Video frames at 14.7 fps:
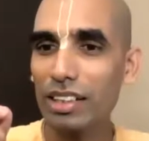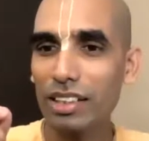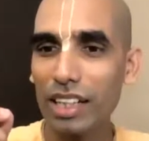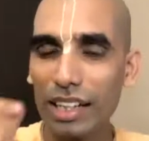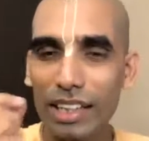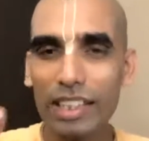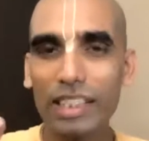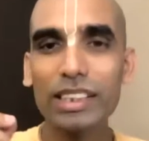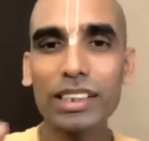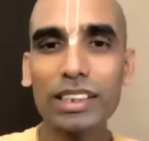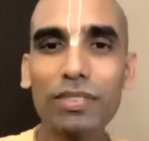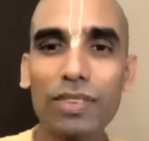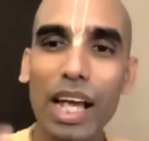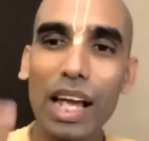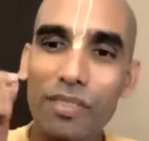condition
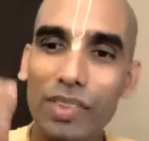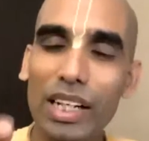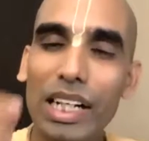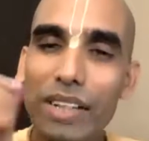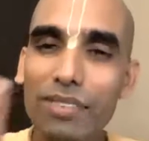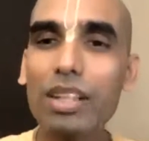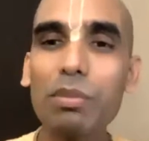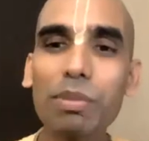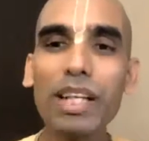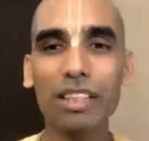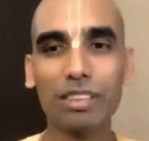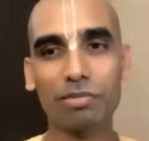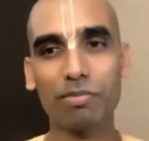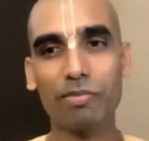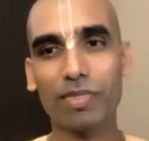of every living
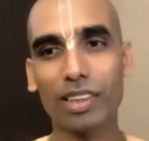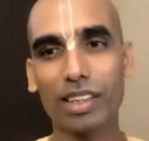being.